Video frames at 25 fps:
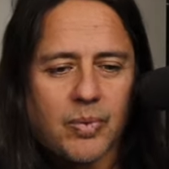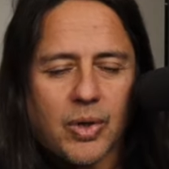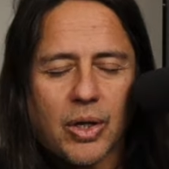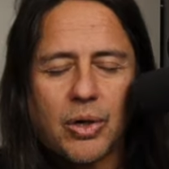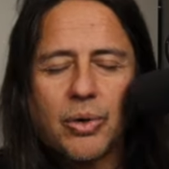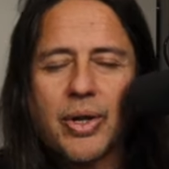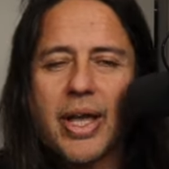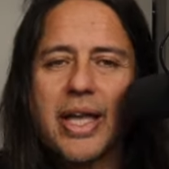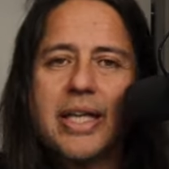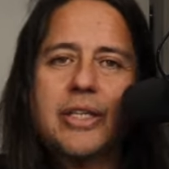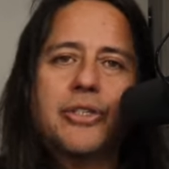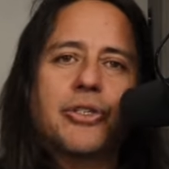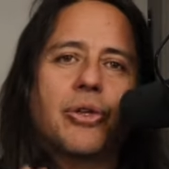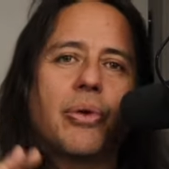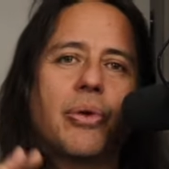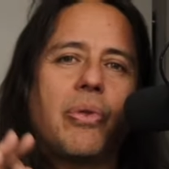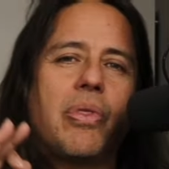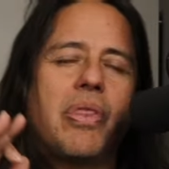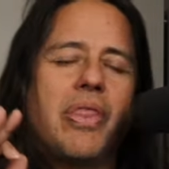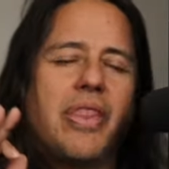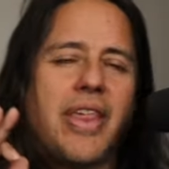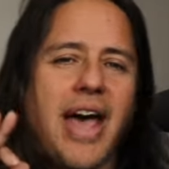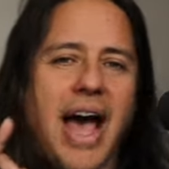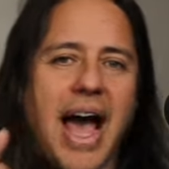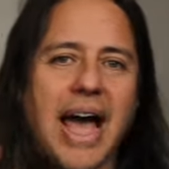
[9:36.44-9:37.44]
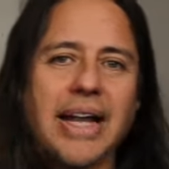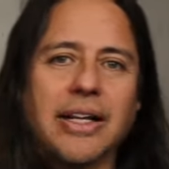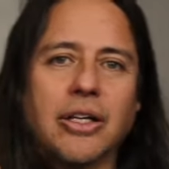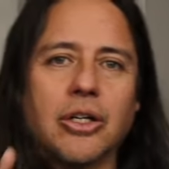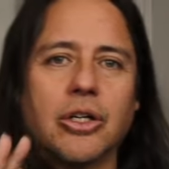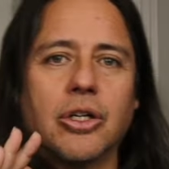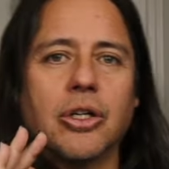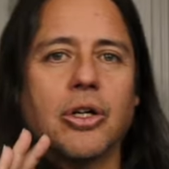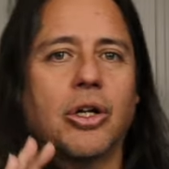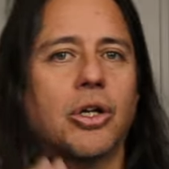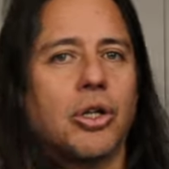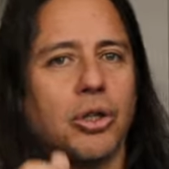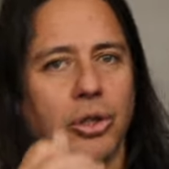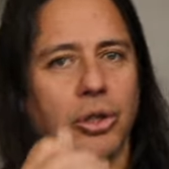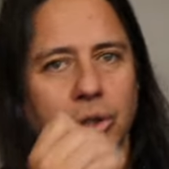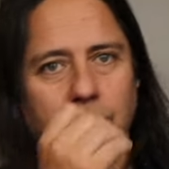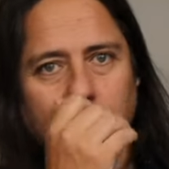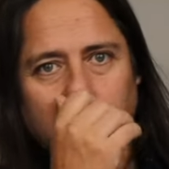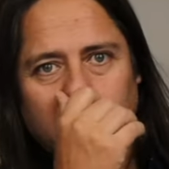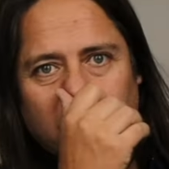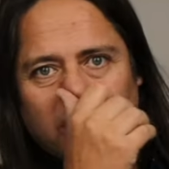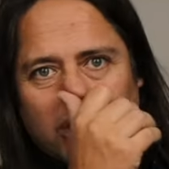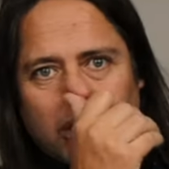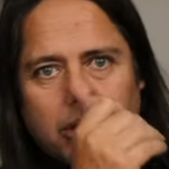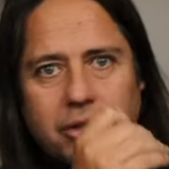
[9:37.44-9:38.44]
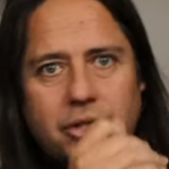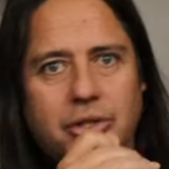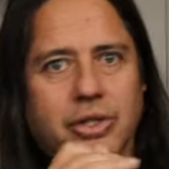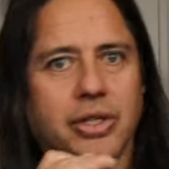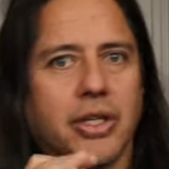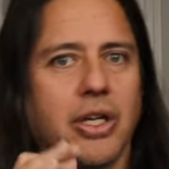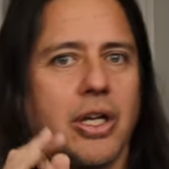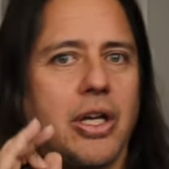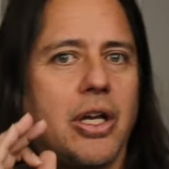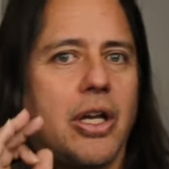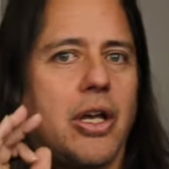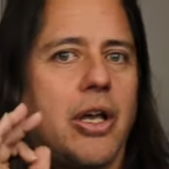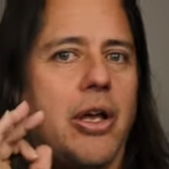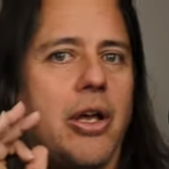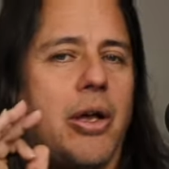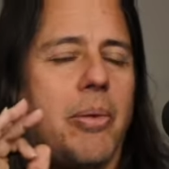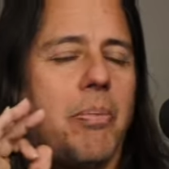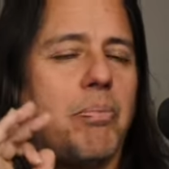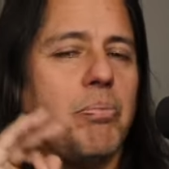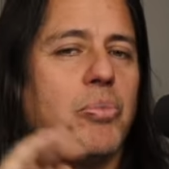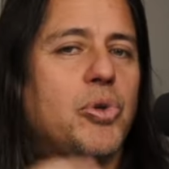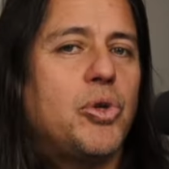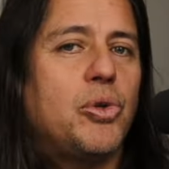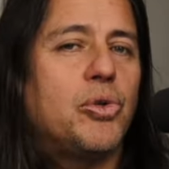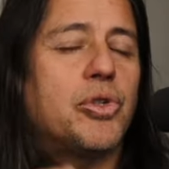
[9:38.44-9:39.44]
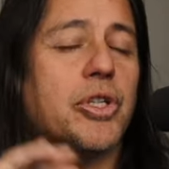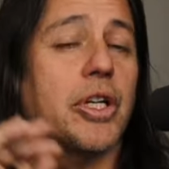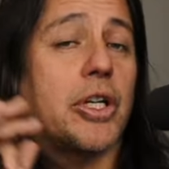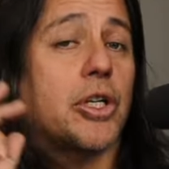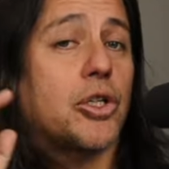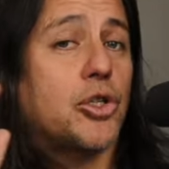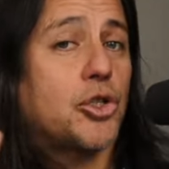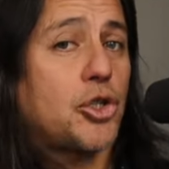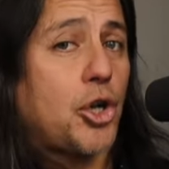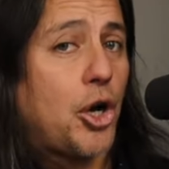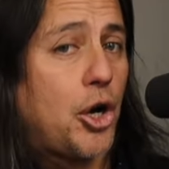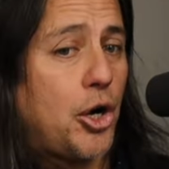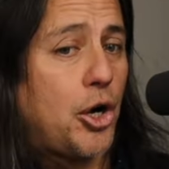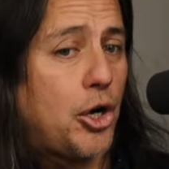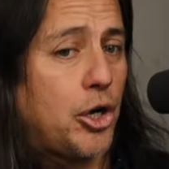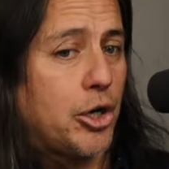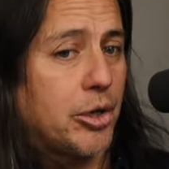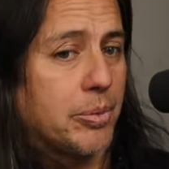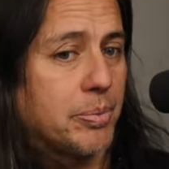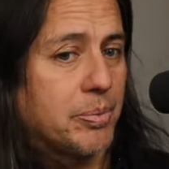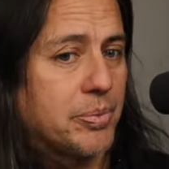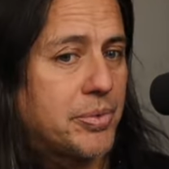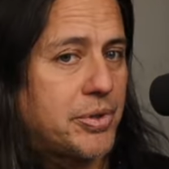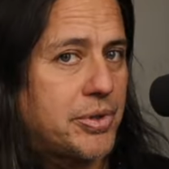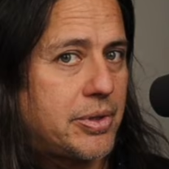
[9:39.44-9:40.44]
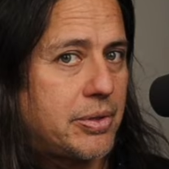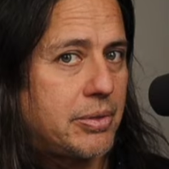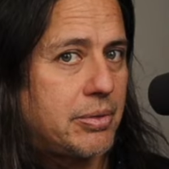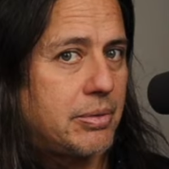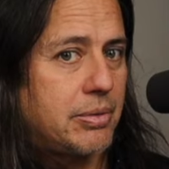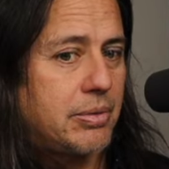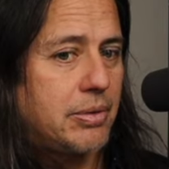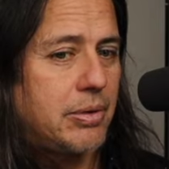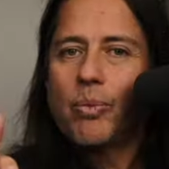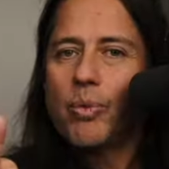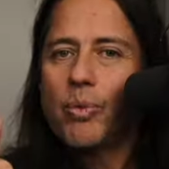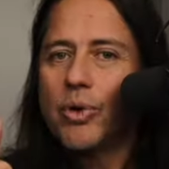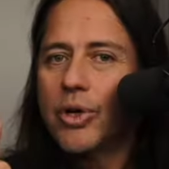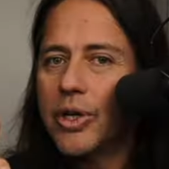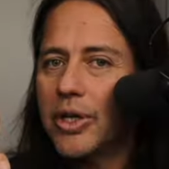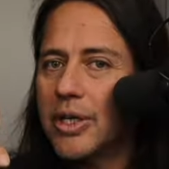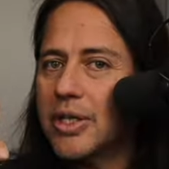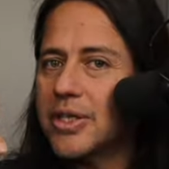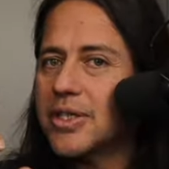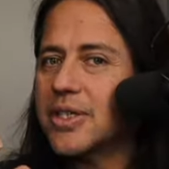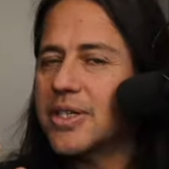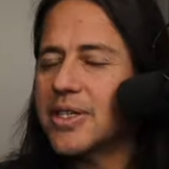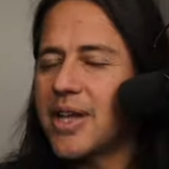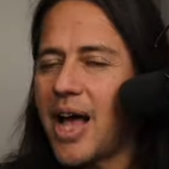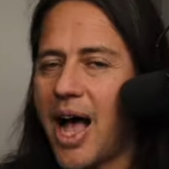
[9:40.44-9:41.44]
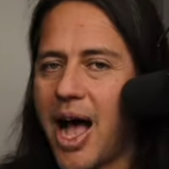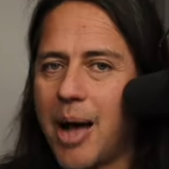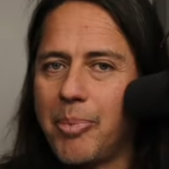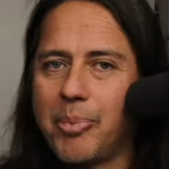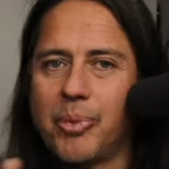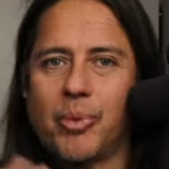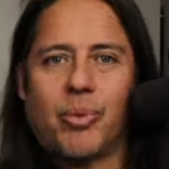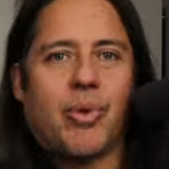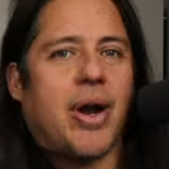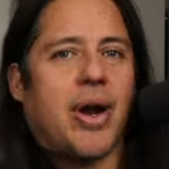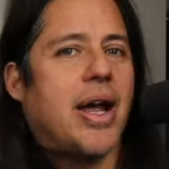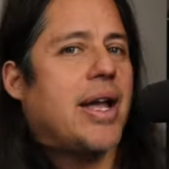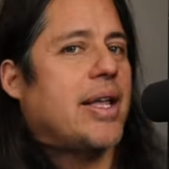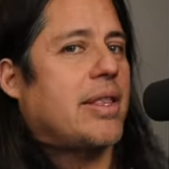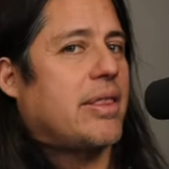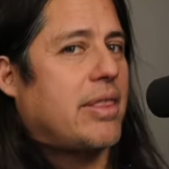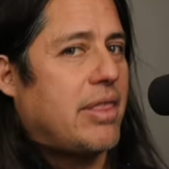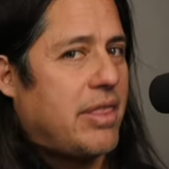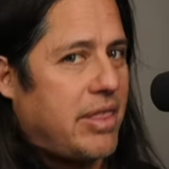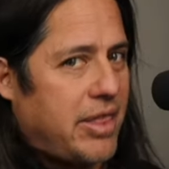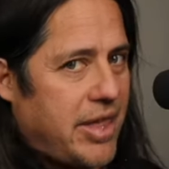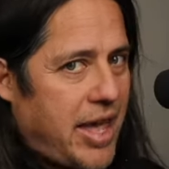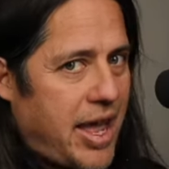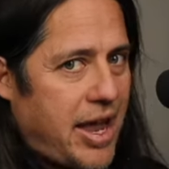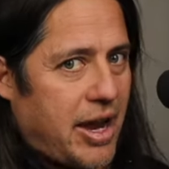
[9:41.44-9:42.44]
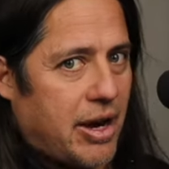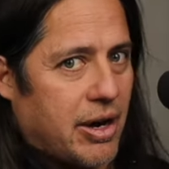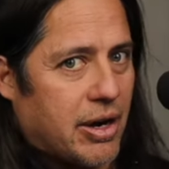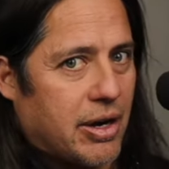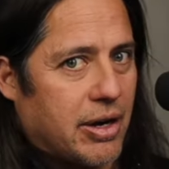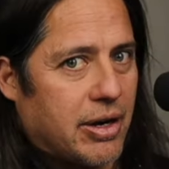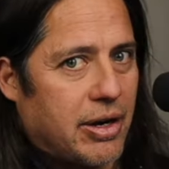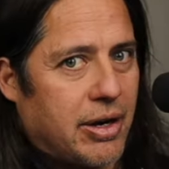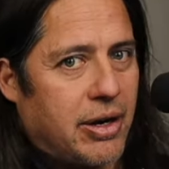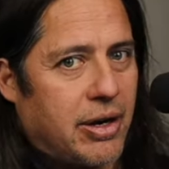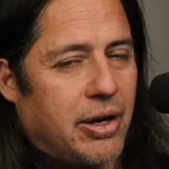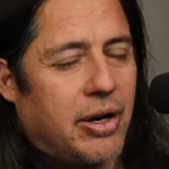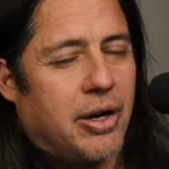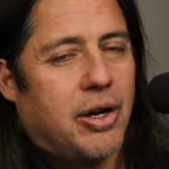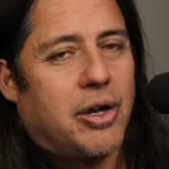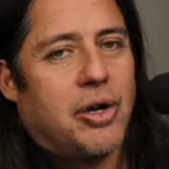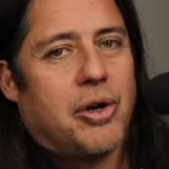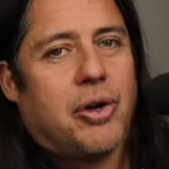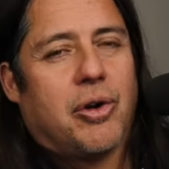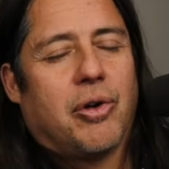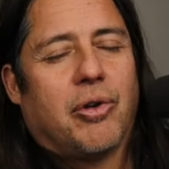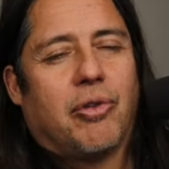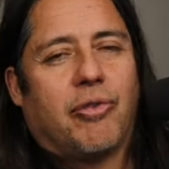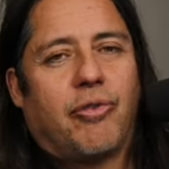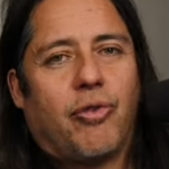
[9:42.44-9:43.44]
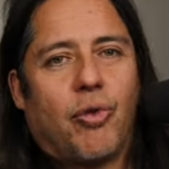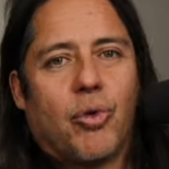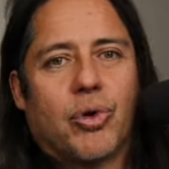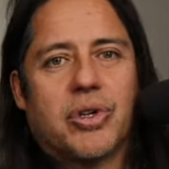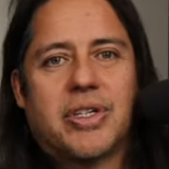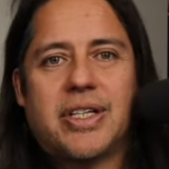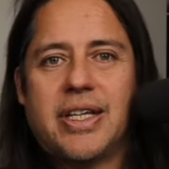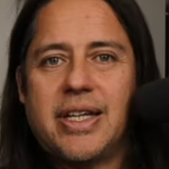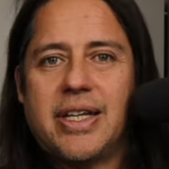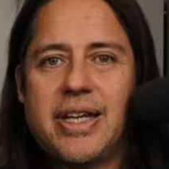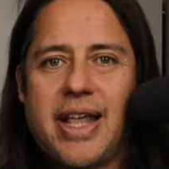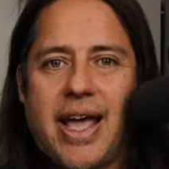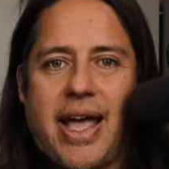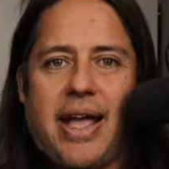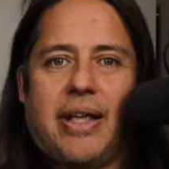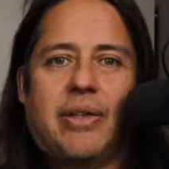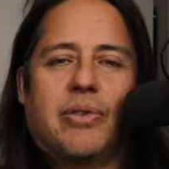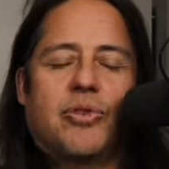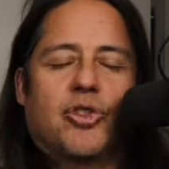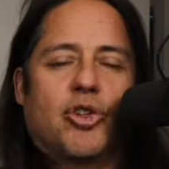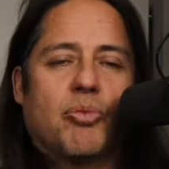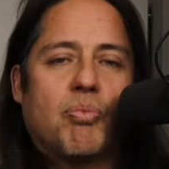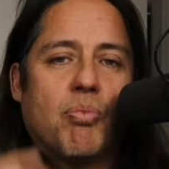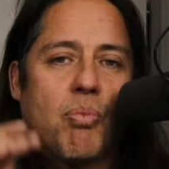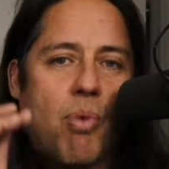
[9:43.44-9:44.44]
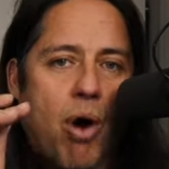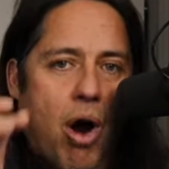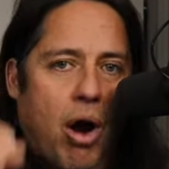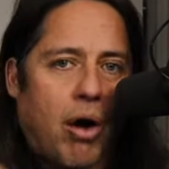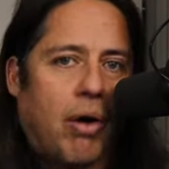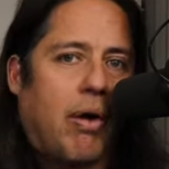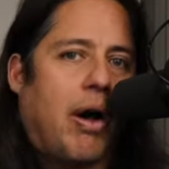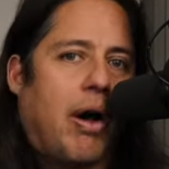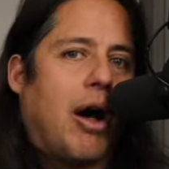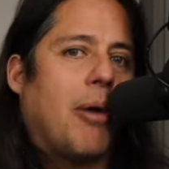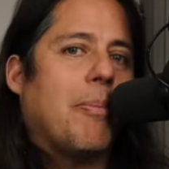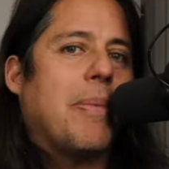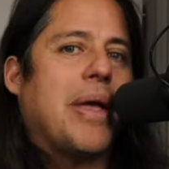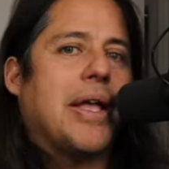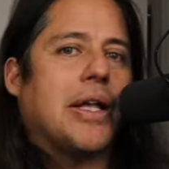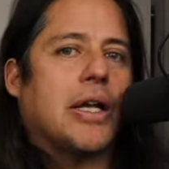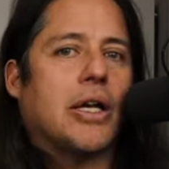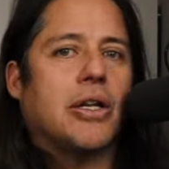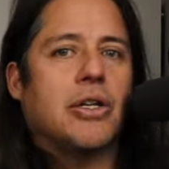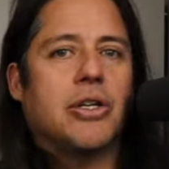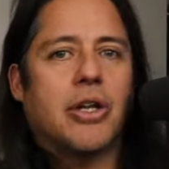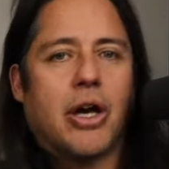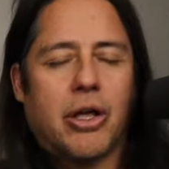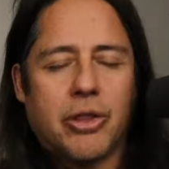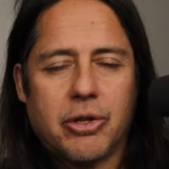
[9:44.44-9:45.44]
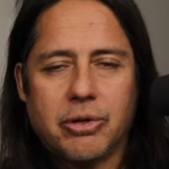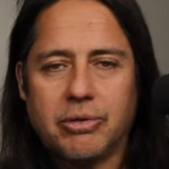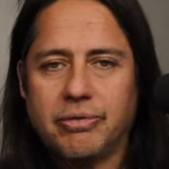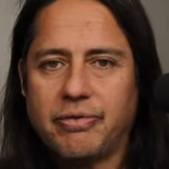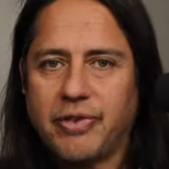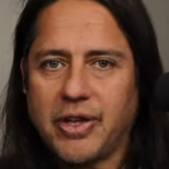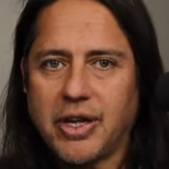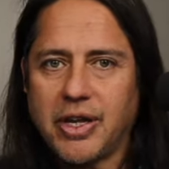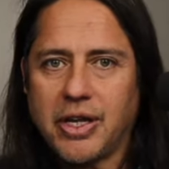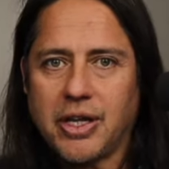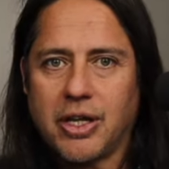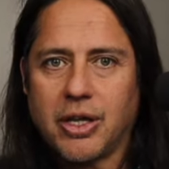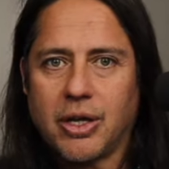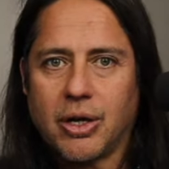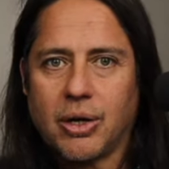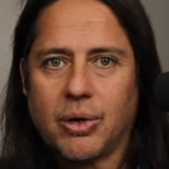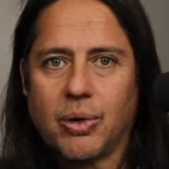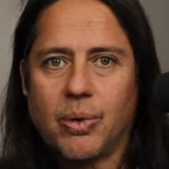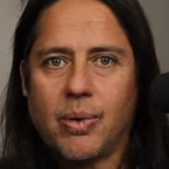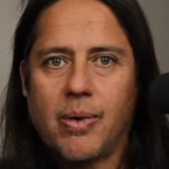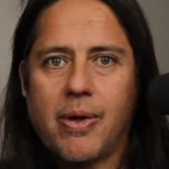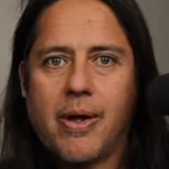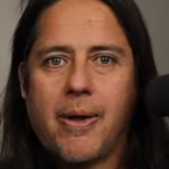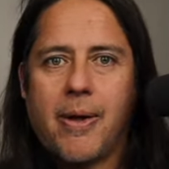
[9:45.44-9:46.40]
Okay, so that concludes music terms. We're going to stop right there for today. Tomorrow I'll make another video